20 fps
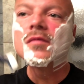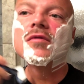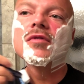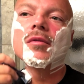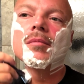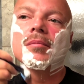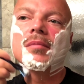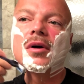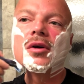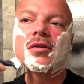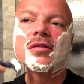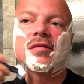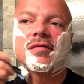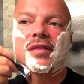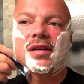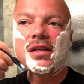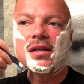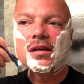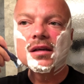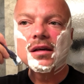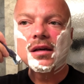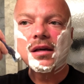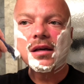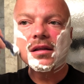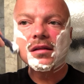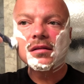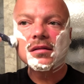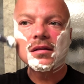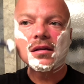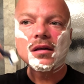from both Vita
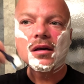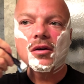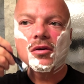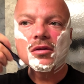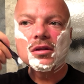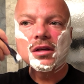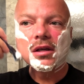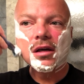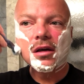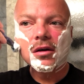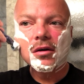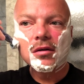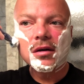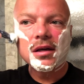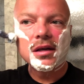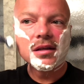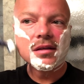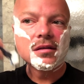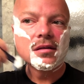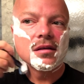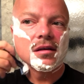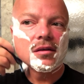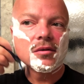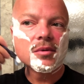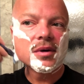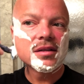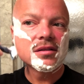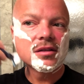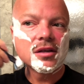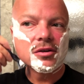at uh, Oleo and uh,
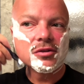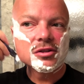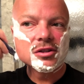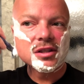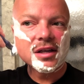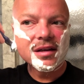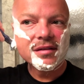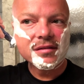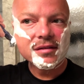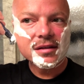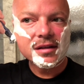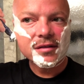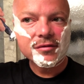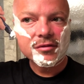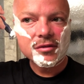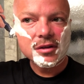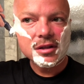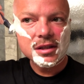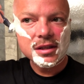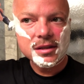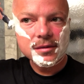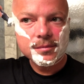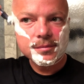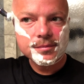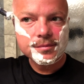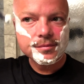West Coast Shaving. They've really